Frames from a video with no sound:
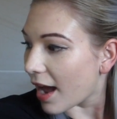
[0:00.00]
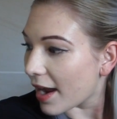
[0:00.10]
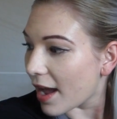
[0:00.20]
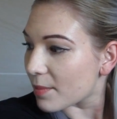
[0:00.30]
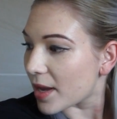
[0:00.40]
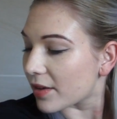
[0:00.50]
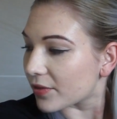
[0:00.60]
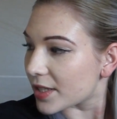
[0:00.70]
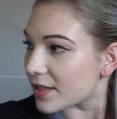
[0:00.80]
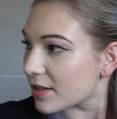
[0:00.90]
I am
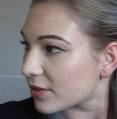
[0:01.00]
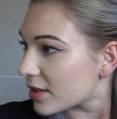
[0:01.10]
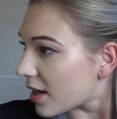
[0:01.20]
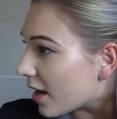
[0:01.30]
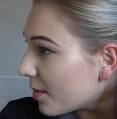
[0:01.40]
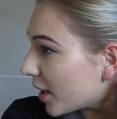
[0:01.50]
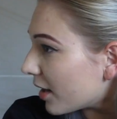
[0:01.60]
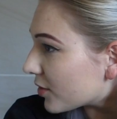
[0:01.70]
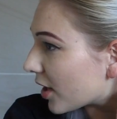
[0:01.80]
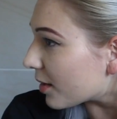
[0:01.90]
every single time, and
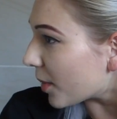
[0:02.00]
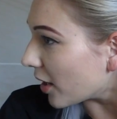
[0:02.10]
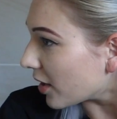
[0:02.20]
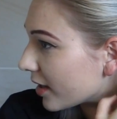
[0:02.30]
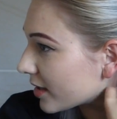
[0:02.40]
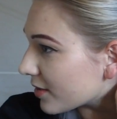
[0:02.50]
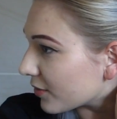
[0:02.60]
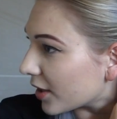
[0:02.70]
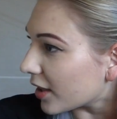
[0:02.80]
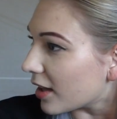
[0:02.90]
I tried about 9
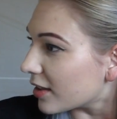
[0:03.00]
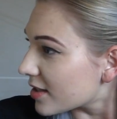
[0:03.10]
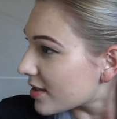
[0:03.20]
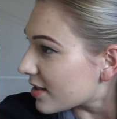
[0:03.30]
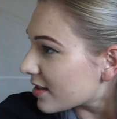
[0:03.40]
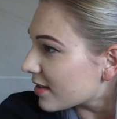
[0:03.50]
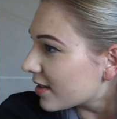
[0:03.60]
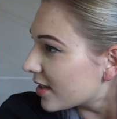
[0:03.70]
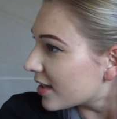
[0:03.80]
different colors.